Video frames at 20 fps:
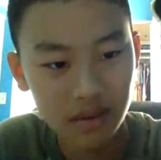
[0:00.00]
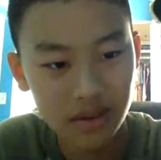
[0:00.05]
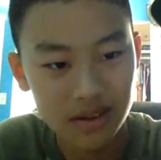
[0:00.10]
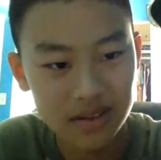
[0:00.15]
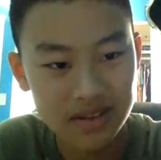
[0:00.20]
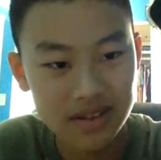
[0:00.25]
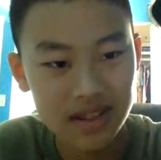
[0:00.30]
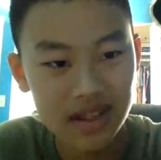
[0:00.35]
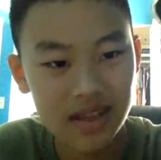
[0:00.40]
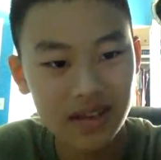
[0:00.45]
you can
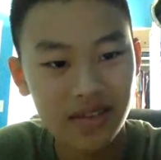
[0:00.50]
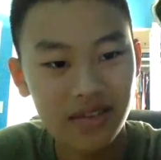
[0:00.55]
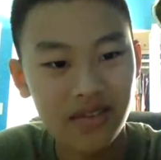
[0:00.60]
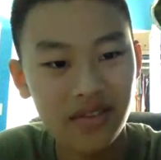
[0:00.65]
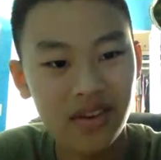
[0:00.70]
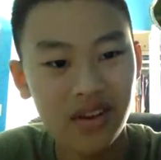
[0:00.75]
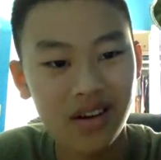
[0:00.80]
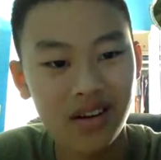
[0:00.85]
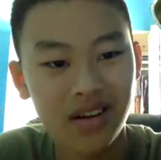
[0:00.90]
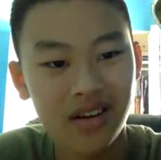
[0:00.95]
see
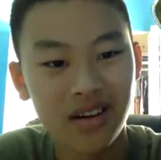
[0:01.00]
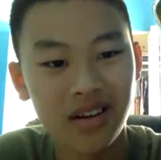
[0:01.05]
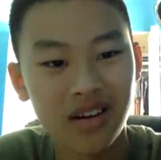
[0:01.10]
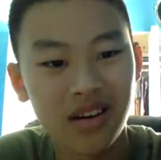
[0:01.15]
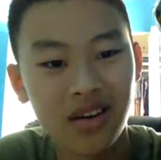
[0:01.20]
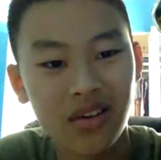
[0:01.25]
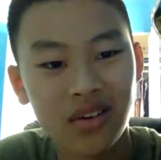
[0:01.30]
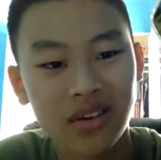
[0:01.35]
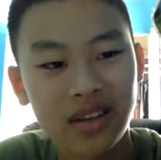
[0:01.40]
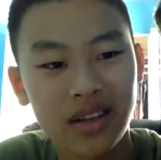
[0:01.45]
we are
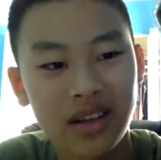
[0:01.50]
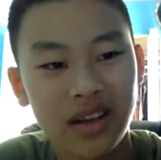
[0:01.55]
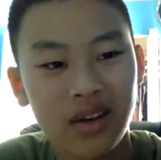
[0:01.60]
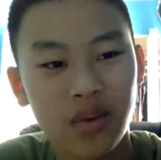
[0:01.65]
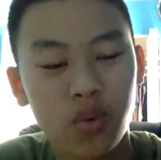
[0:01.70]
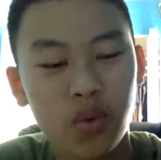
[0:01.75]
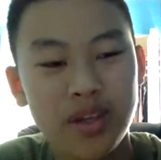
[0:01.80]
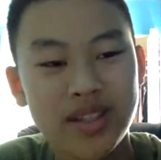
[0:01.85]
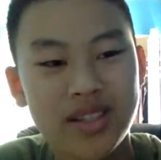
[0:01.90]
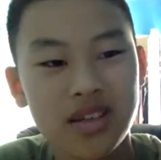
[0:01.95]
already on
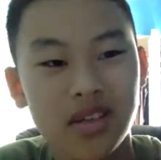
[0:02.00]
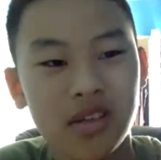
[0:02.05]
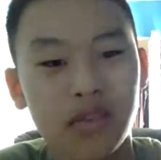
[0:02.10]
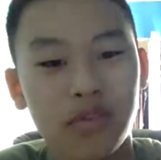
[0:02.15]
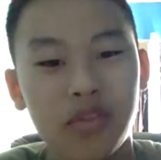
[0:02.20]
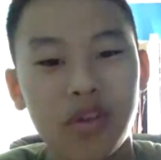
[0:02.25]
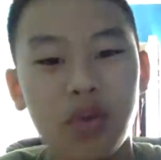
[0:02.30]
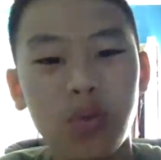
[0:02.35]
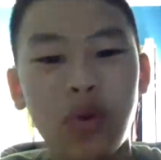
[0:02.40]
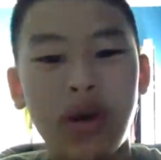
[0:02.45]
one-third of
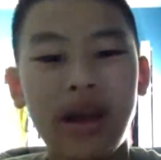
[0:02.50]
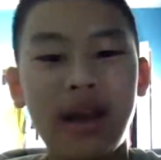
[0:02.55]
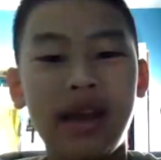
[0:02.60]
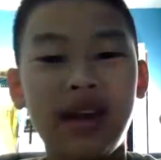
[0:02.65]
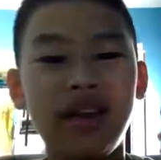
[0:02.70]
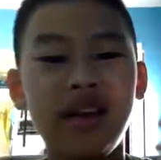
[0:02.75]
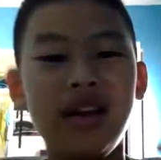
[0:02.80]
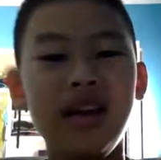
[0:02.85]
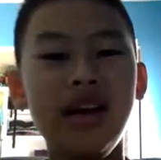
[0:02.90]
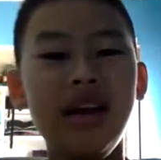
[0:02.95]
the way.
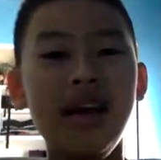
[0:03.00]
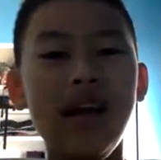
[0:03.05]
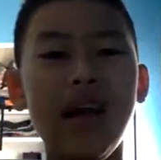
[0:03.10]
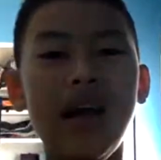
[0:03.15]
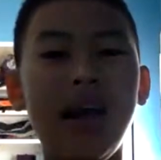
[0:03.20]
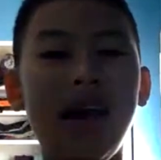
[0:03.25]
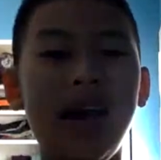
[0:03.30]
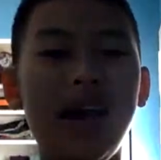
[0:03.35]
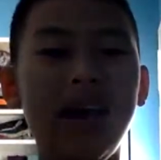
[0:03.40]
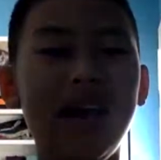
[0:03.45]

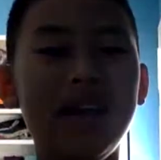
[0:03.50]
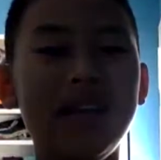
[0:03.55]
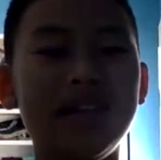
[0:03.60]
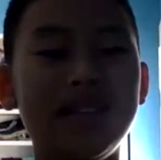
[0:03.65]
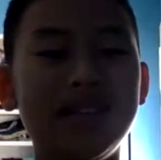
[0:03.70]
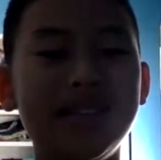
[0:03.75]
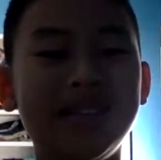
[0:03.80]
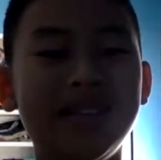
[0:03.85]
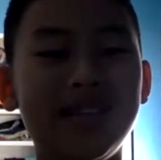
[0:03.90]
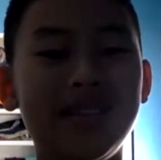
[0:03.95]
And
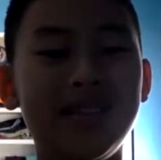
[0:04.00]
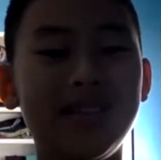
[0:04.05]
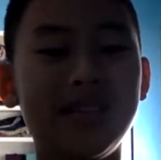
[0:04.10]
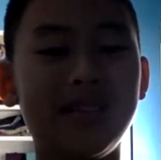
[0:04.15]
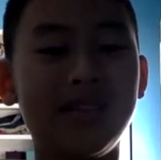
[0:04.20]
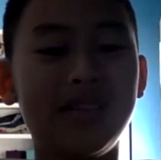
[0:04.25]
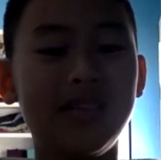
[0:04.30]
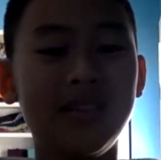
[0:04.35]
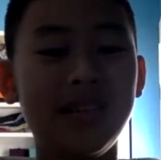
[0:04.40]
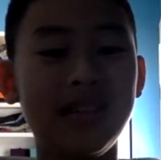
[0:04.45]

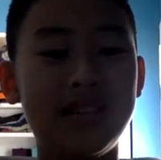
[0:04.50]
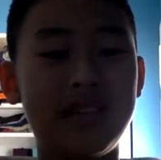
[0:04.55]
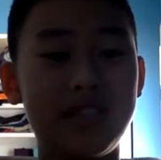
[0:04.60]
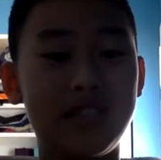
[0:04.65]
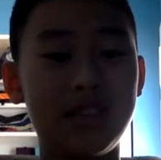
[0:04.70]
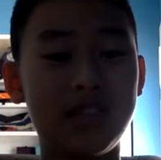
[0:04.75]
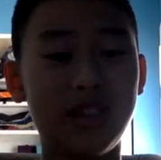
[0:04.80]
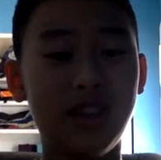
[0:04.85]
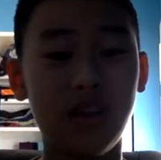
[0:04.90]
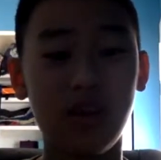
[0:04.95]
it's
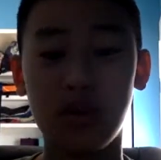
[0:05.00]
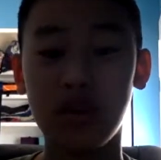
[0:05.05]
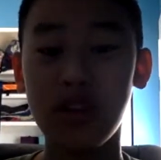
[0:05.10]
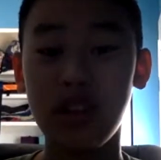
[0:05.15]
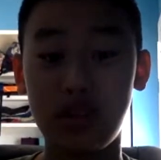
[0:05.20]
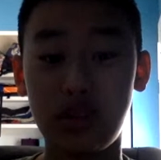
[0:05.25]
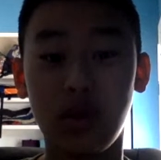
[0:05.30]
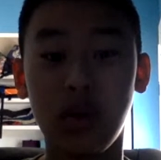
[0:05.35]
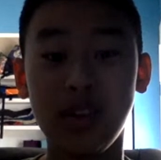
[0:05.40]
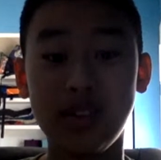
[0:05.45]
already
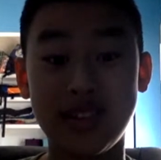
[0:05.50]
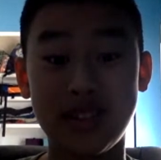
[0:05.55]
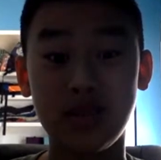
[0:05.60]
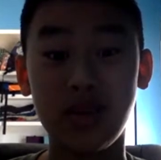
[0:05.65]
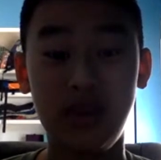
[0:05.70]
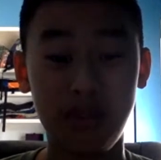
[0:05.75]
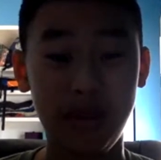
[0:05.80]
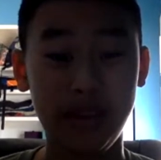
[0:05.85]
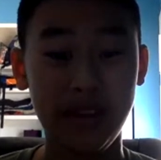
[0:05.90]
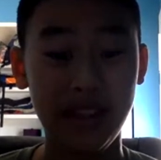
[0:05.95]
23
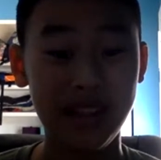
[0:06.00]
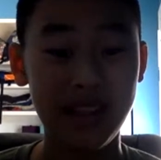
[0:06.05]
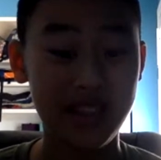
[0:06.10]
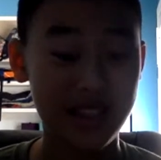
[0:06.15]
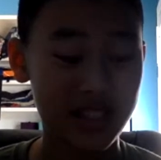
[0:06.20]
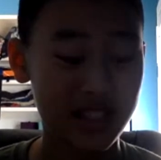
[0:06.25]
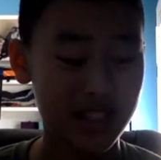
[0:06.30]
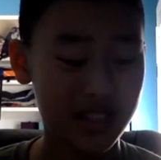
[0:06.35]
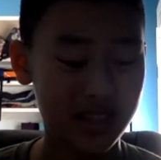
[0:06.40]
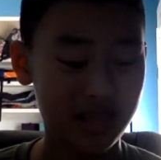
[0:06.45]

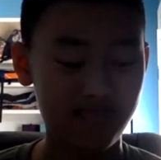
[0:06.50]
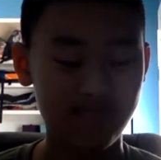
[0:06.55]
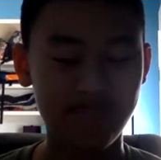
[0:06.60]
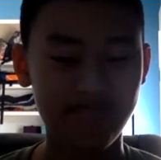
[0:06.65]
minutes.